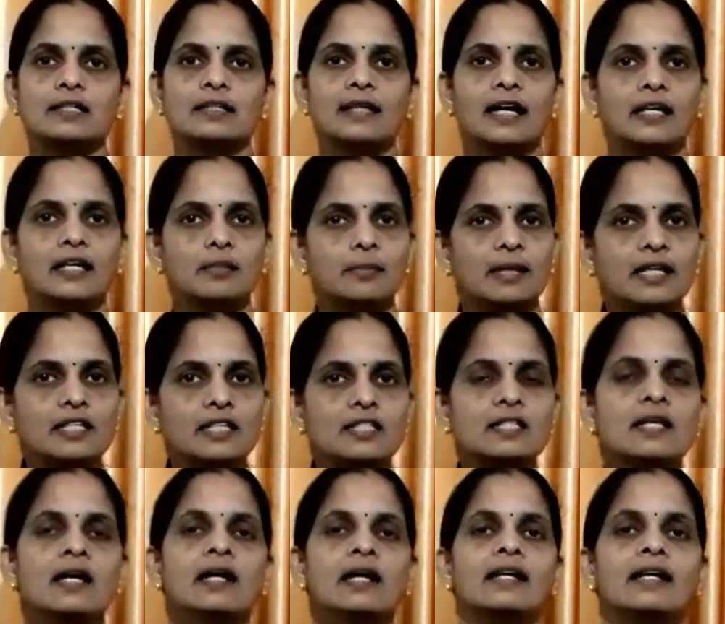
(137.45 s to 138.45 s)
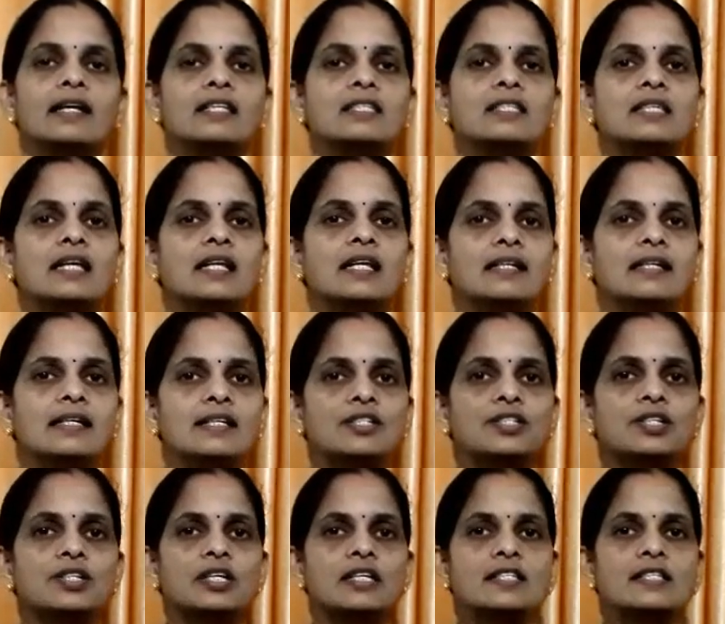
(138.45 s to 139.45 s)
That means textile
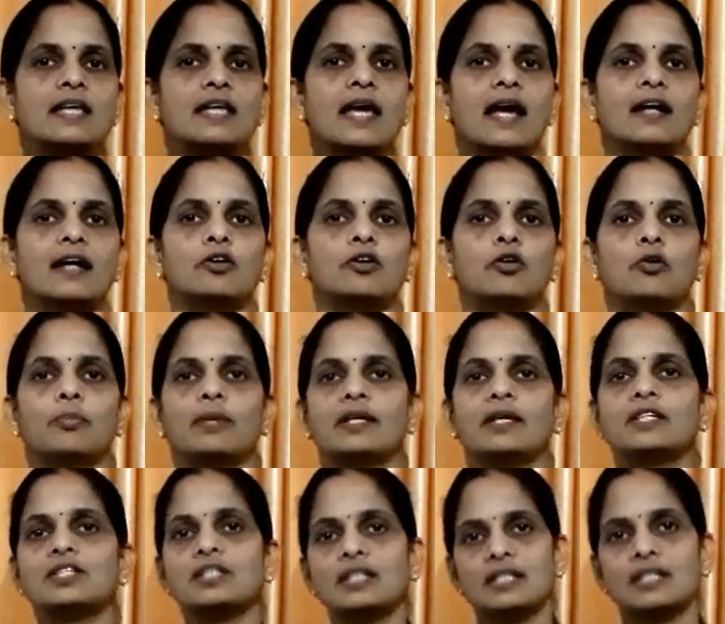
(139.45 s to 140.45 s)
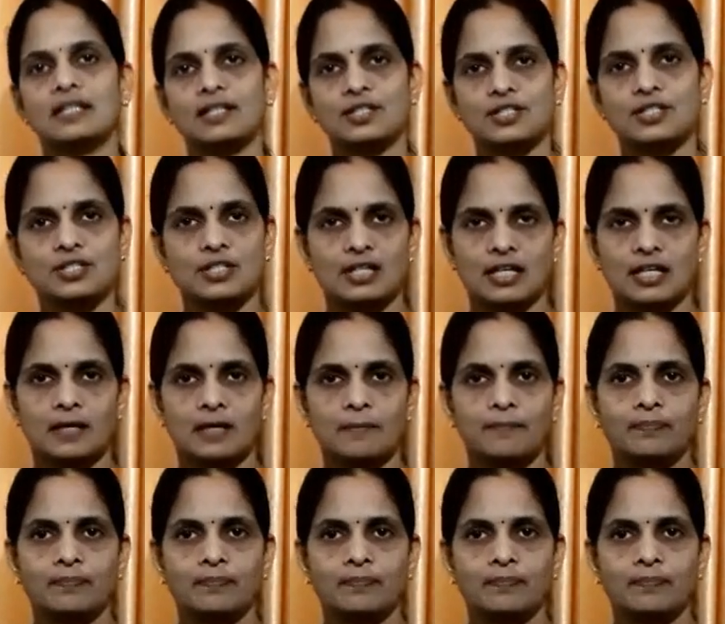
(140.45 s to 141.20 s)
industry is a agro-based industry.